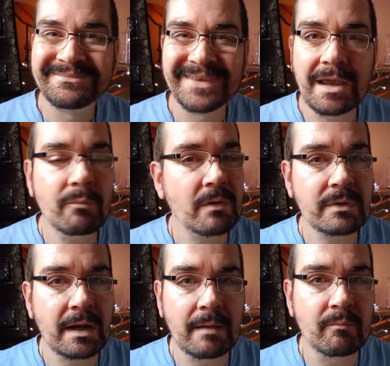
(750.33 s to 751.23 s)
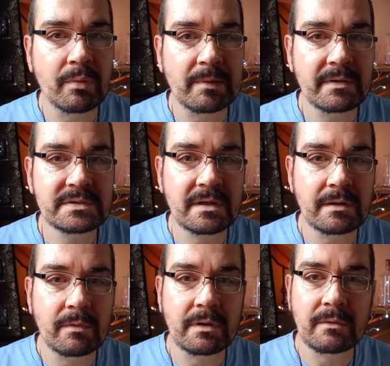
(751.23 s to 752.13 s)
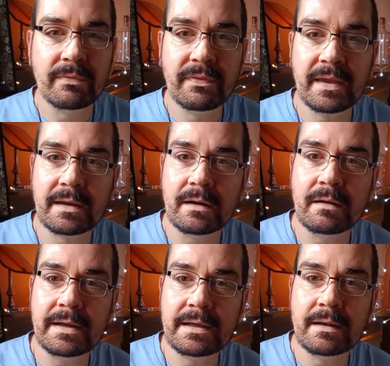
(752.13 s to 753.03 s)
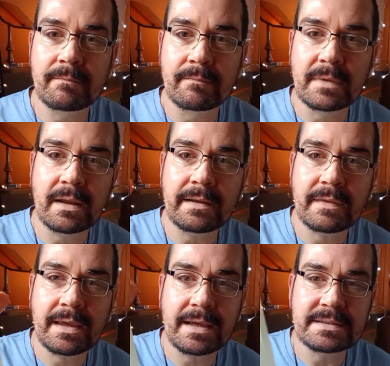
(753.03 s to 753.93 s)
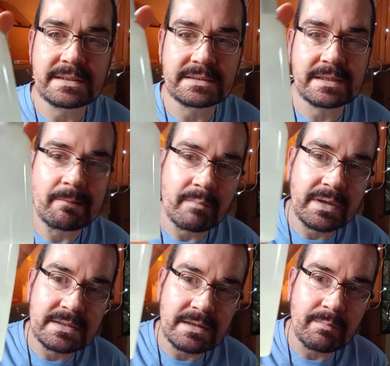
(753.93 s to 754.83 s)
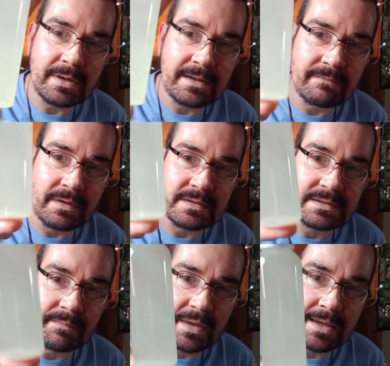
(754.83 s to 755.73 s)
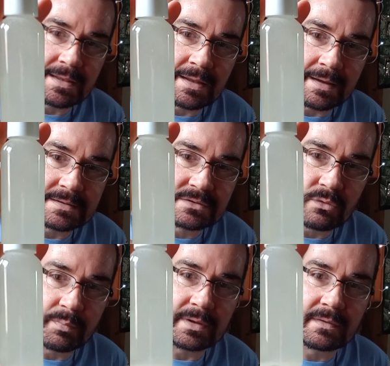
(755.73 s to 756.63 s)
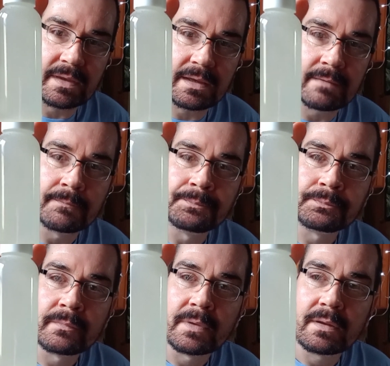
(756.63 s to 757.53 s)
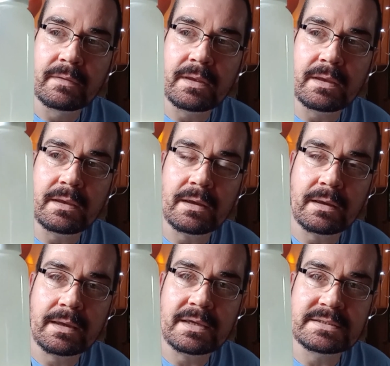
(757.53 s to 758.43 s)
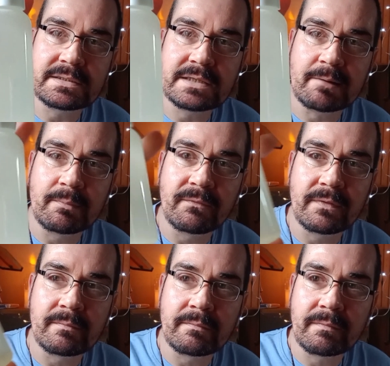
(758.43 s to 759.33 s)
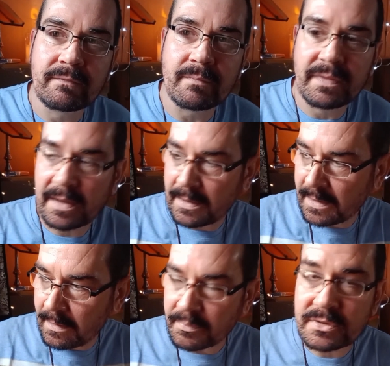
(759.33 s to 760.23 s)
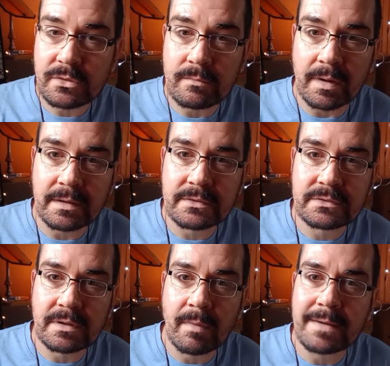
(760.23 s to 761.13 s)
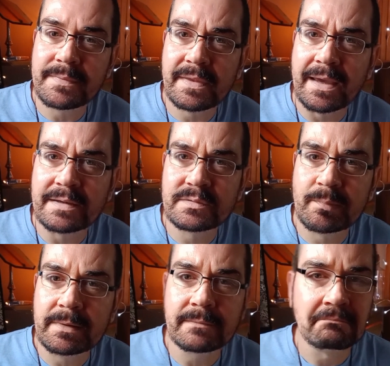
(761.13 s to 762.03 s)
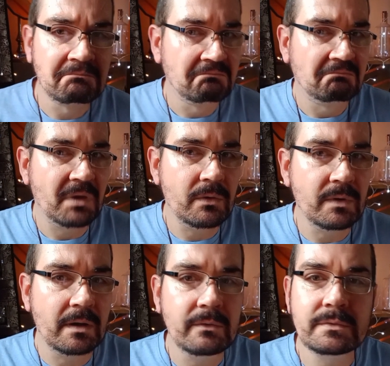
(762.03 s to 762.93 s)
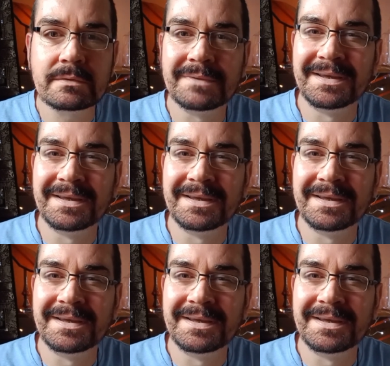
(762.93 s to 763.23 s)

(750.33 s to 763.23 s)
It won't clump, and it certainly won't go thick like the acacia serum, because I believe that something in that stopping the acacia serum from thickening up too much. It might be the aspirin, who knows?